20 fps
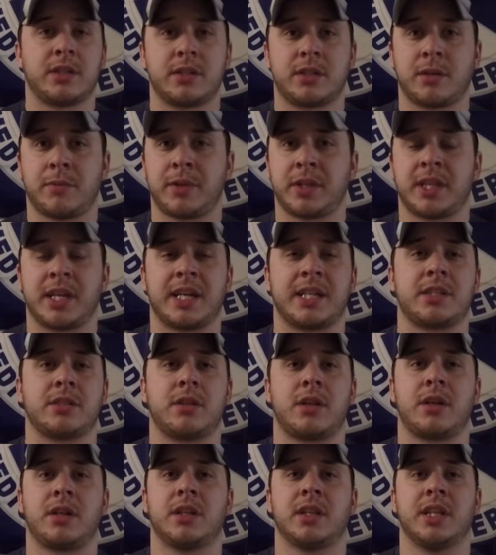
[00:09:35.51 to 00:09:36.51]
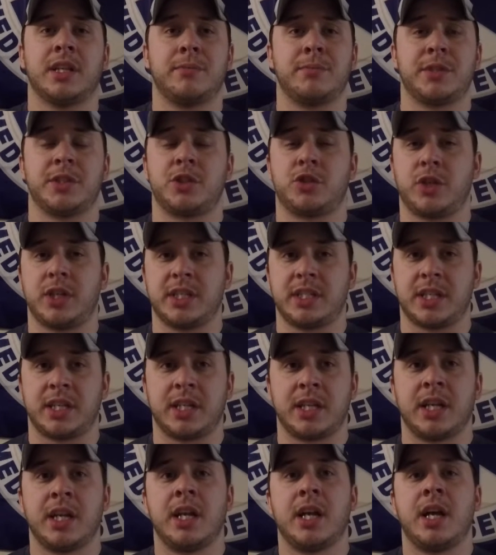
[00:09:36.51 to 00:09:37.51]
something that has a lot of limbs and trees in
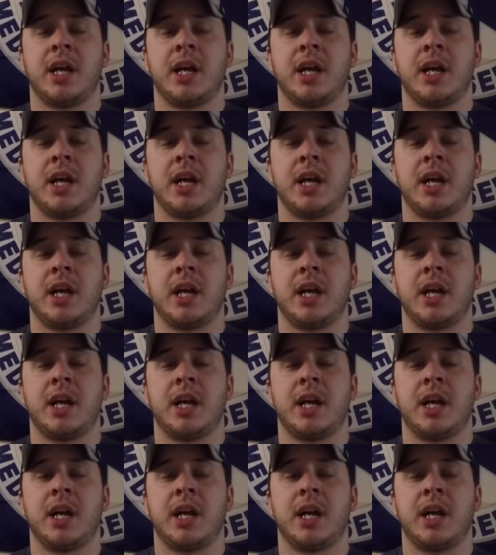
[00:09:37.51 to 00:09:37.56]
it.